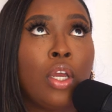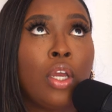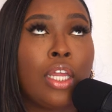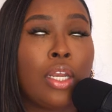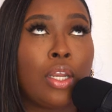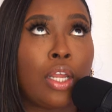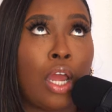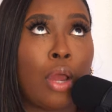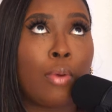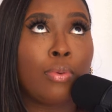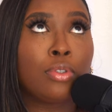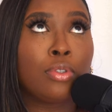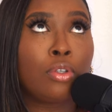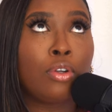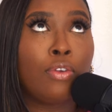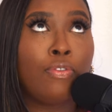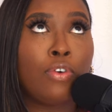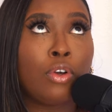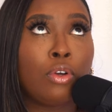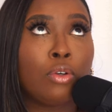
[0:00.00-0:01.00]
and I was
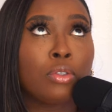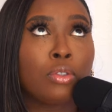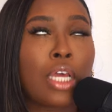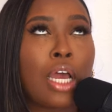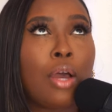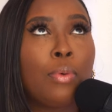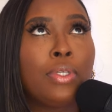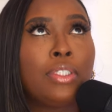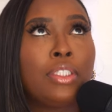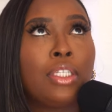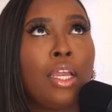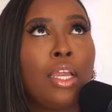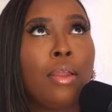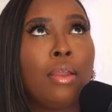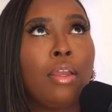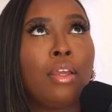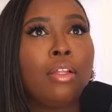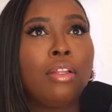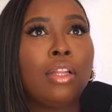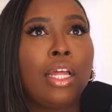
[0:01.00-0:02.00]
on the phone, so I would
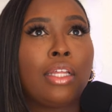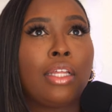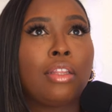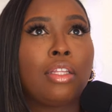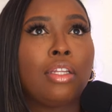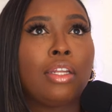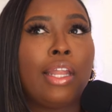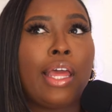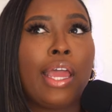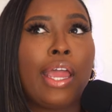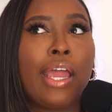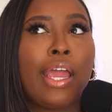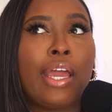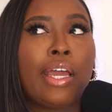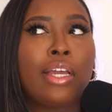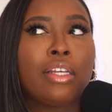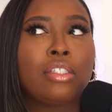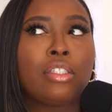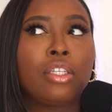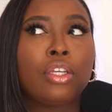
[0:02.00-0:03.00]
say like the
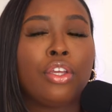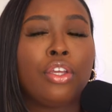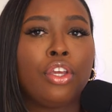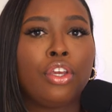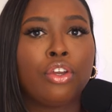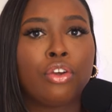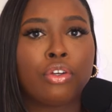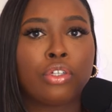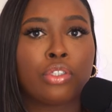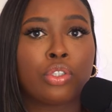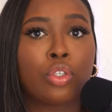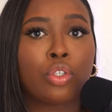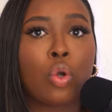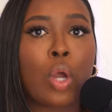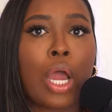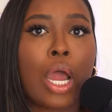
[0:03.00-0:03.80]
last year or so,